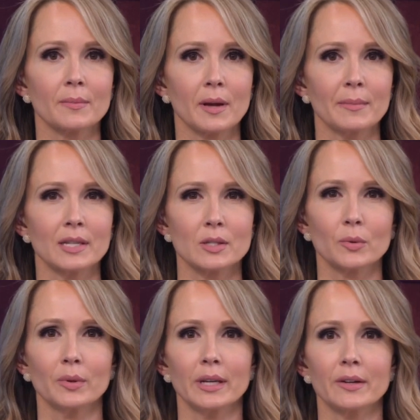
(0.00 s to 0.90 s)
This upcoming
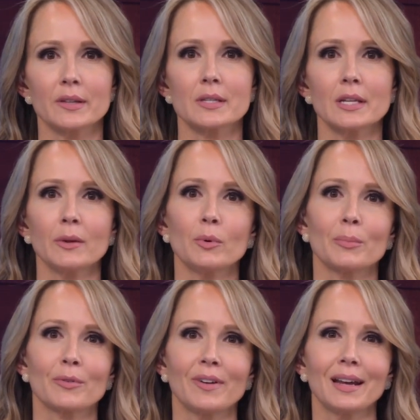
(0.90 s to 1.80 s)
school year, the state will
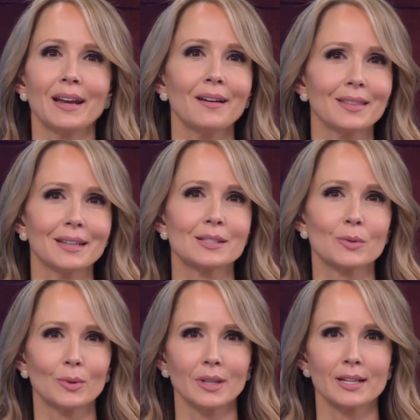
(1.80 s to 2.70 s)
provide healthy
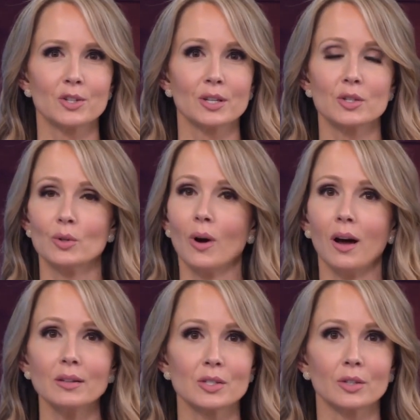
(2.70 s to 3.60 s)
school lunches to
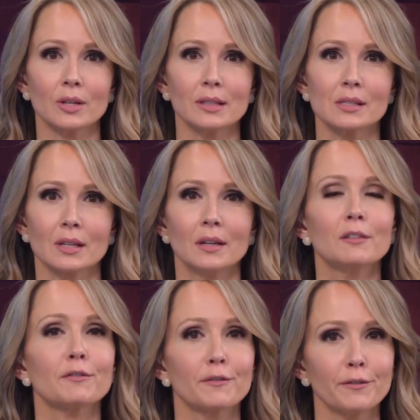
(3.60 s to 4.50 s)
all students
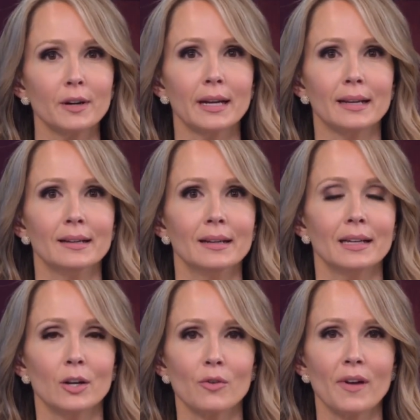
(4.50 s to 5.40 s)
for free.
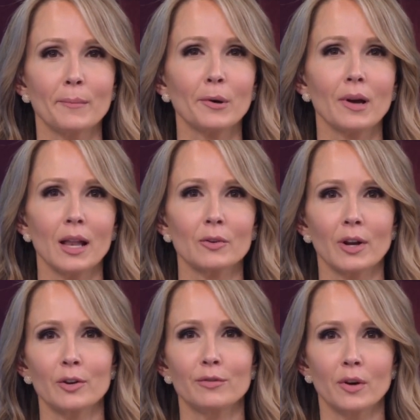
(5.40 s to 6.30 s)
In November,
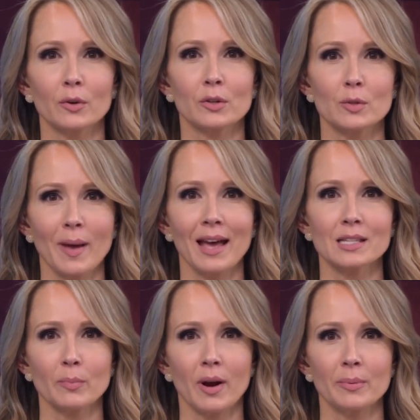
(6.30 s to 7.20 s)
Colorado voters
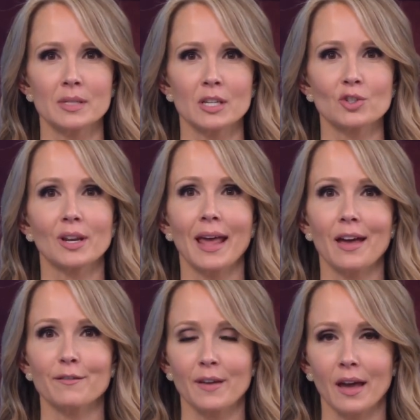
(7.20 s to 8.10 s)
passed Proposition
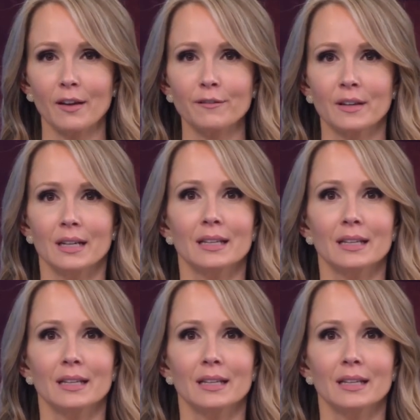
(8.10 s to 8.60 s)
FF.